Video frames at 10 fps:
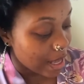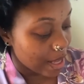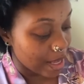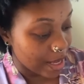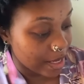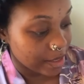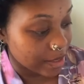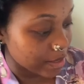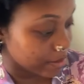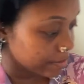And
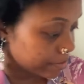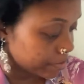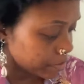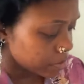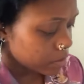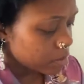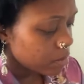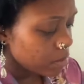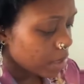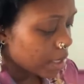um,
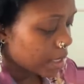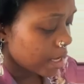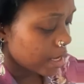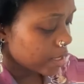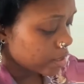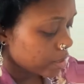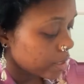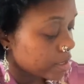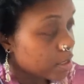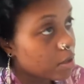Cancer,
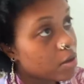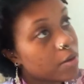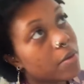it's a no.